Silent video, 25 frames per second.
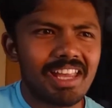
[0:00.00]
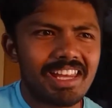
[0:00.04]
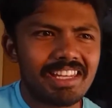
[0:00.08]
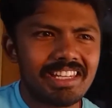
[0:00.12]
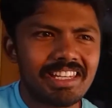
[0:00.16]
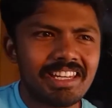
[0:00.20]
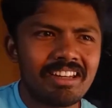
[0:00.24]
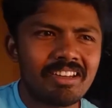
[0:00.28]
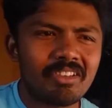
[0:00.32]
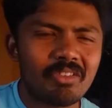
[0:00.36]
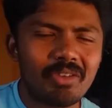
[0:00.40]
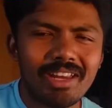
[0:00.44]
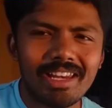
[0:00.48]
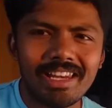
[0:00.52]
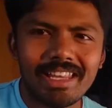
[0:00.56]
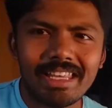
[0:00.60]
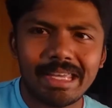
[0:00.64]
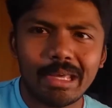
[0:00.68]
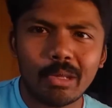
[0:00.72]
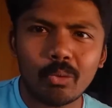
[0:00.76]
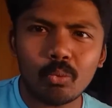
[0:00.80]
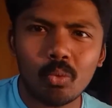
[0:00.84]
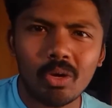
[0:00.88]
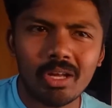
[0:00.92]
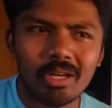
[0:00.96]
it didn't
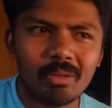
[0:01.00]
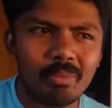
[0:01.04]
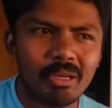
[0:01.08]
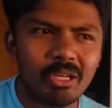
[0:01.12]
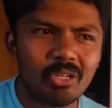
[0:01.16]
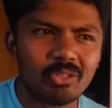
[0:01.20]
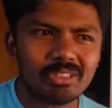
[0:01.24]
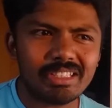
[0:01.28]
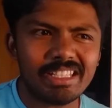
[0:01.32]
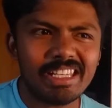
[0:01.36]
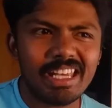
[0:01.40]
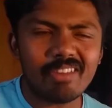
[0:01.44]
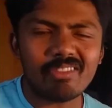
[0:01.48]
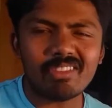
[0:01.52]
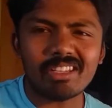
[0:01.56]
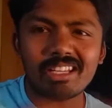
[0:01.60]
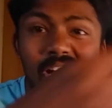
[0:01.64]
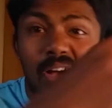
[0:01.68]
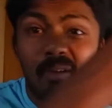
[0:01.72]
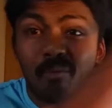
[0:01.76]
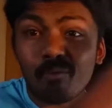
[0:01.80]
really get well because he had to